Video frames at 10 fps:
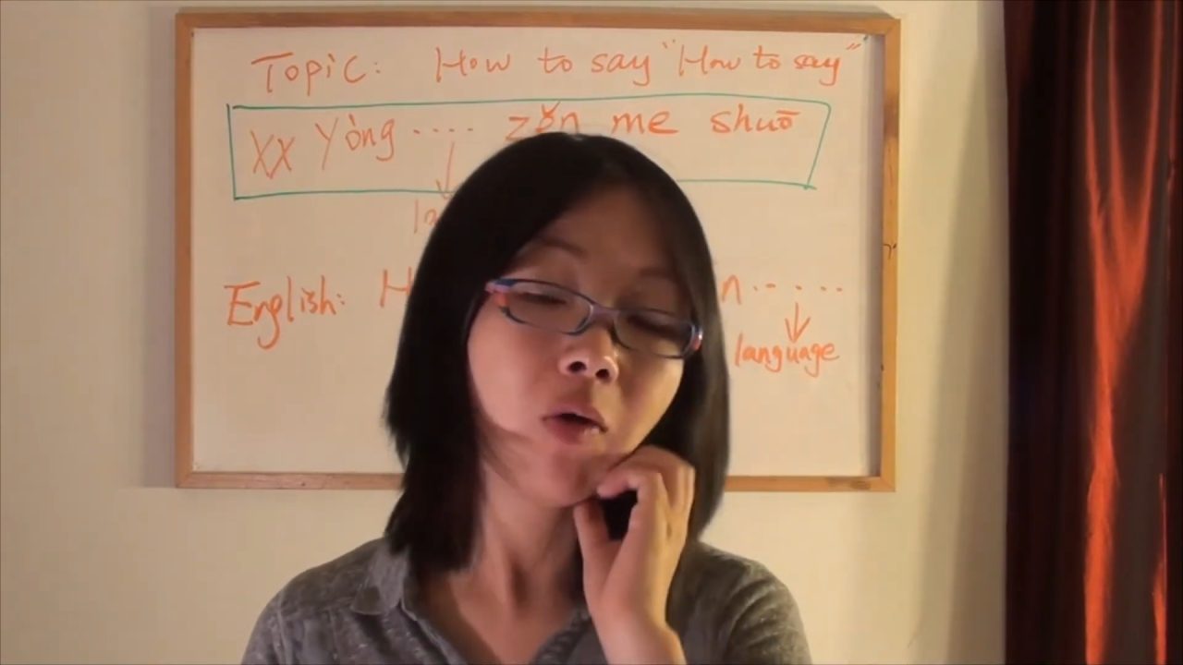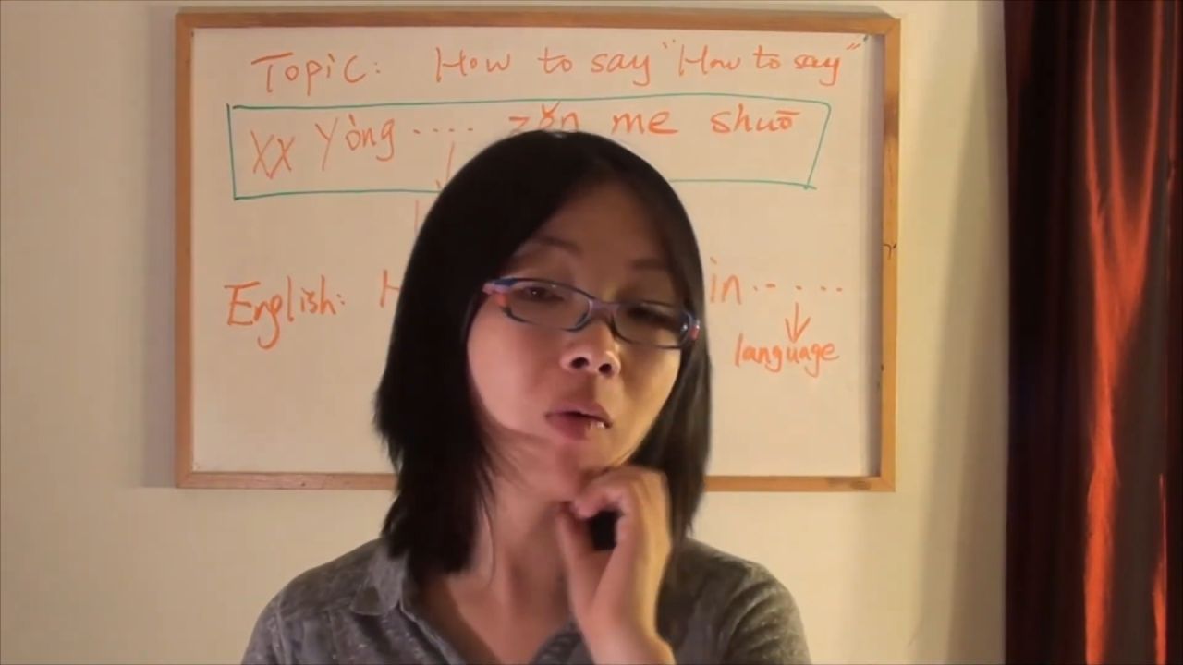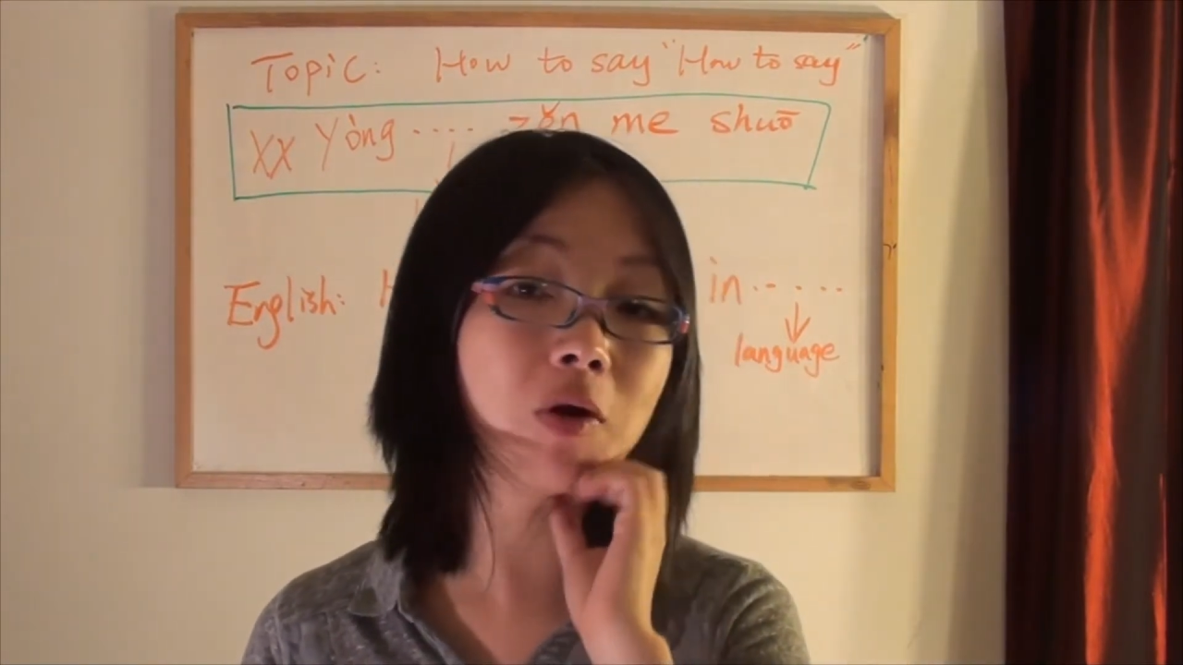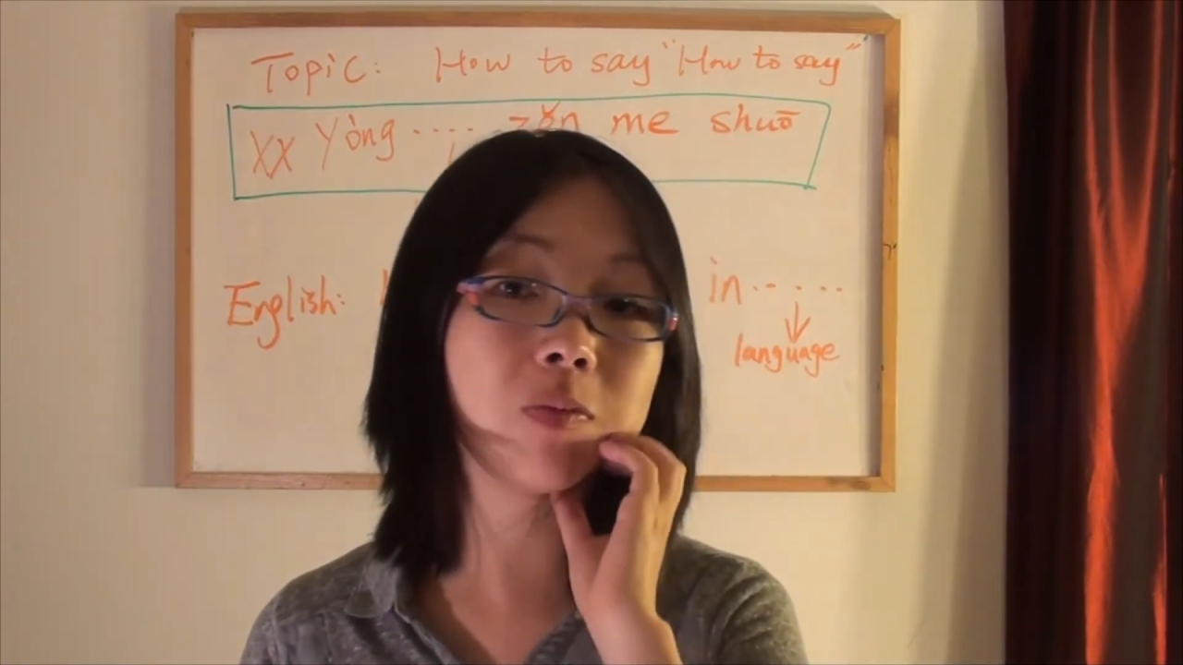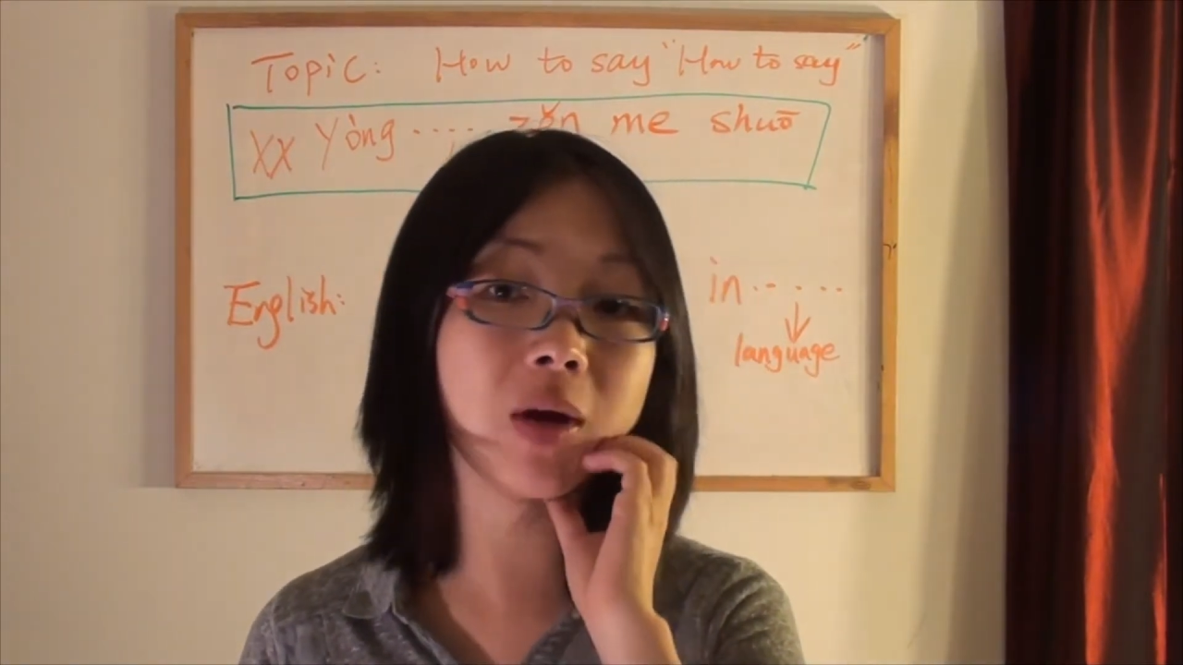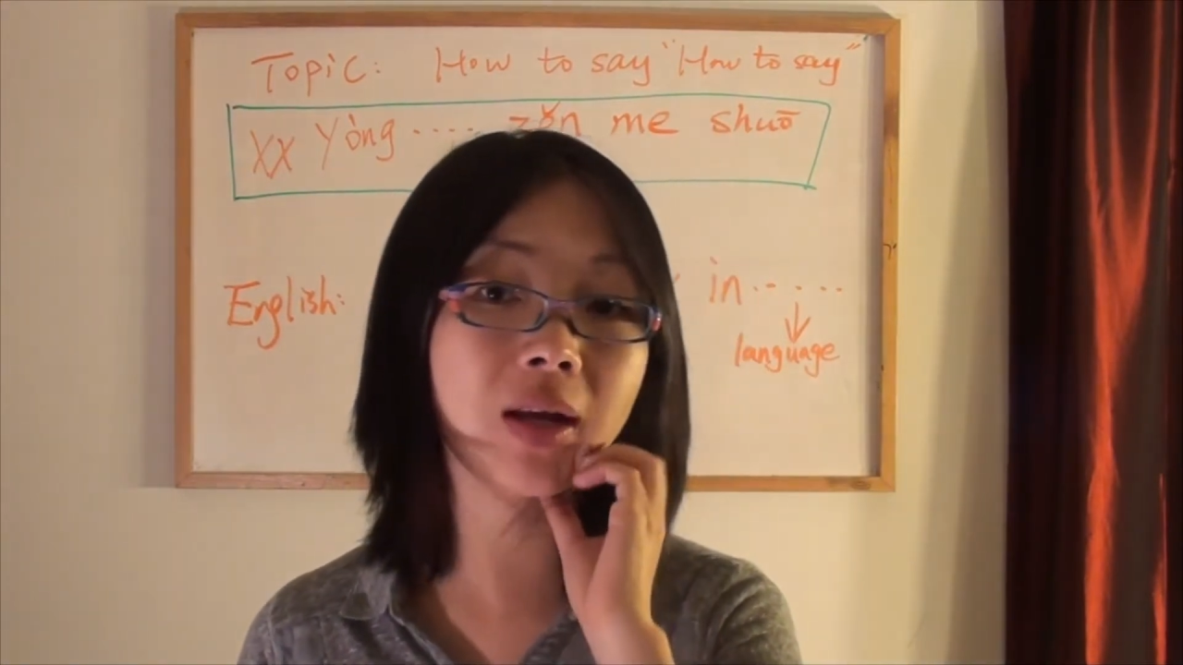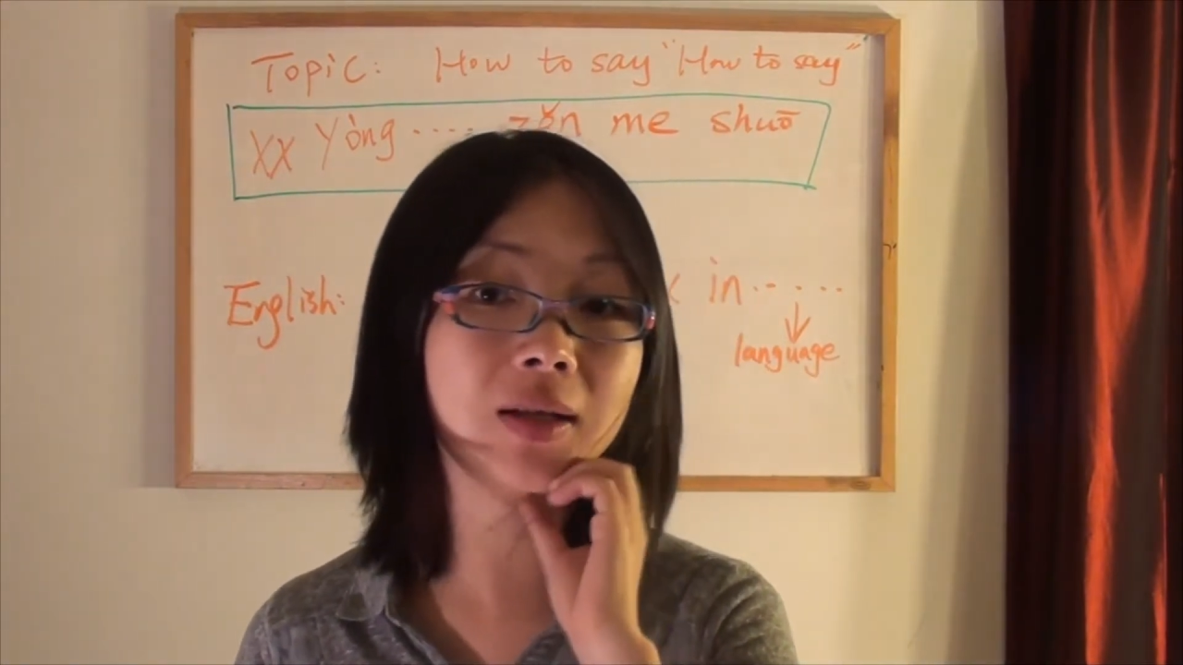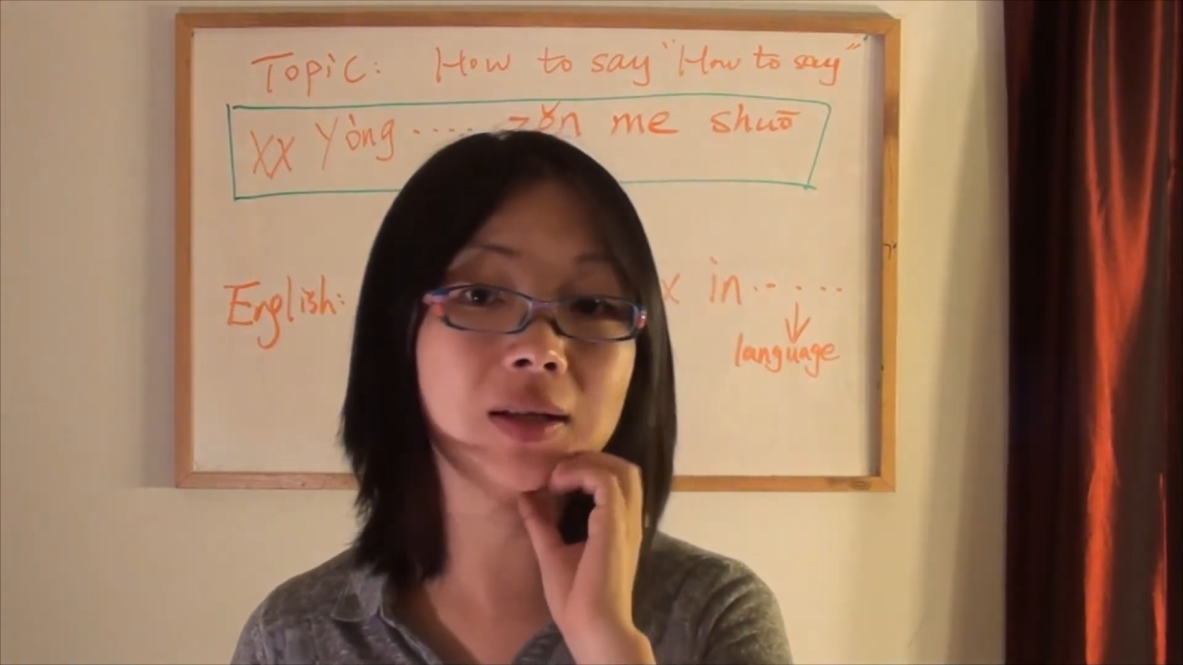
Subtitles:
When you meet